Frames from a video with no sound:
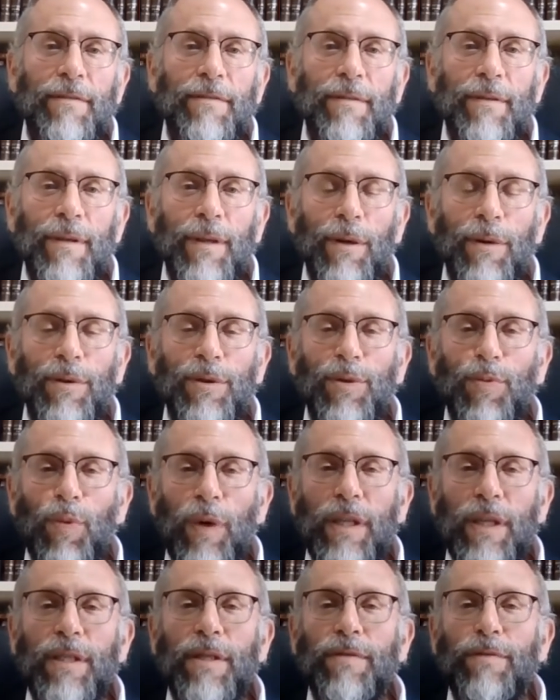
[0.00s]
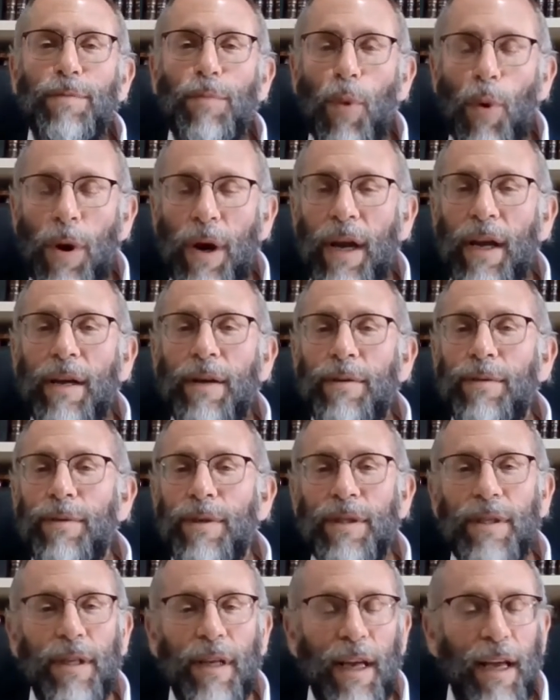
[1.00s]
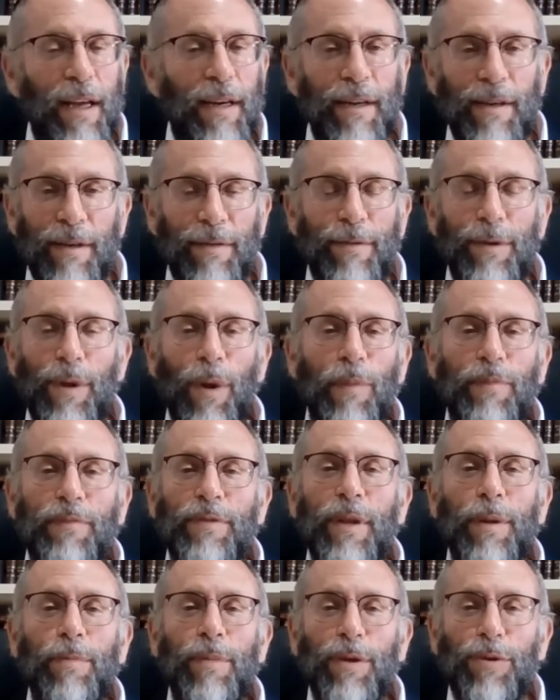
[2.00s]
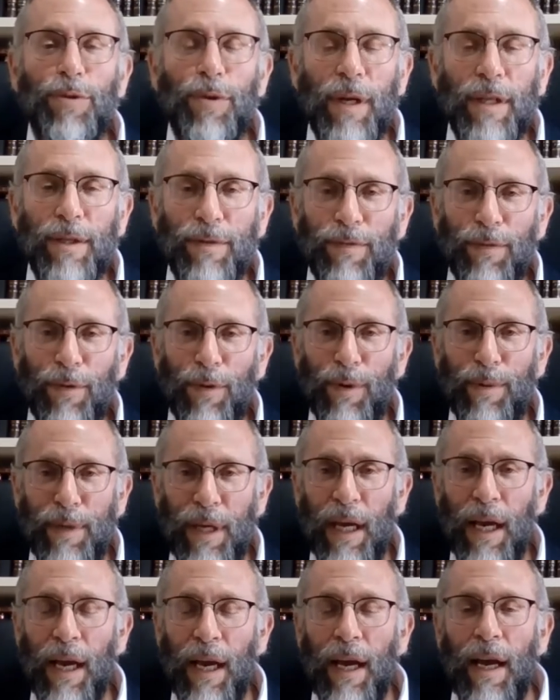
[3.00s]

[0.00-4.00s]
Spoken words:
for those weeks of mourning, which again will hopefully be transformed